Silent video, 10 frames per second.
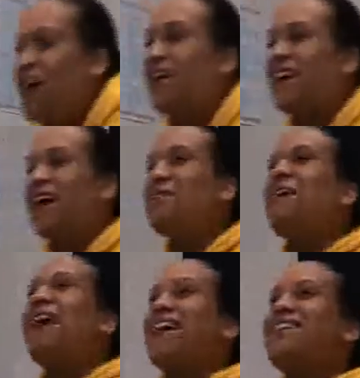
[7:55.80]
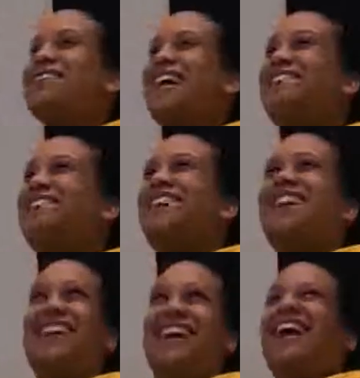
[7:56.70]
I was like,
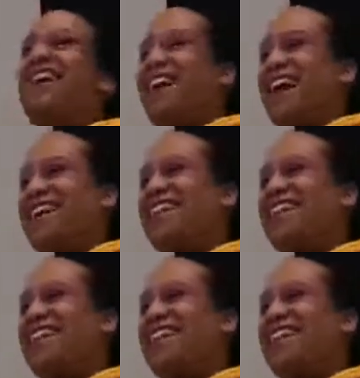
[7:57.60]
Madonna, all right,